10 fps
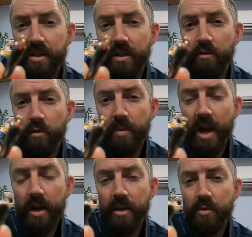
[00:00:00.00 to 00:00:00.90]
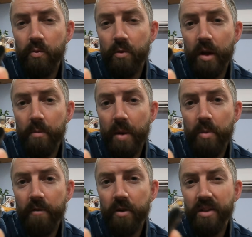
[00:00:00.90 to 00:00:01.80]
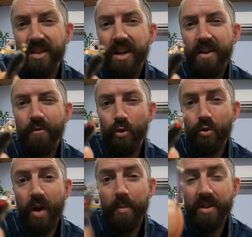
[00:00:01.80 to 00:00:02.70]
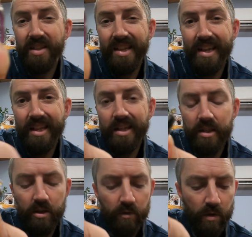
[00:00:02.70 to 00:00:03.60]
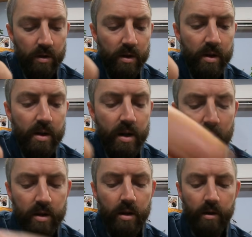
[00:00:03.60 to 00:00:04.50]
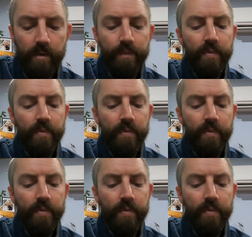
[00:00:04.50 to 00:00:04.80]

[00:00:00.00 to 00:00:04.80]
silver back is my preference for the crappies. They like that silver color.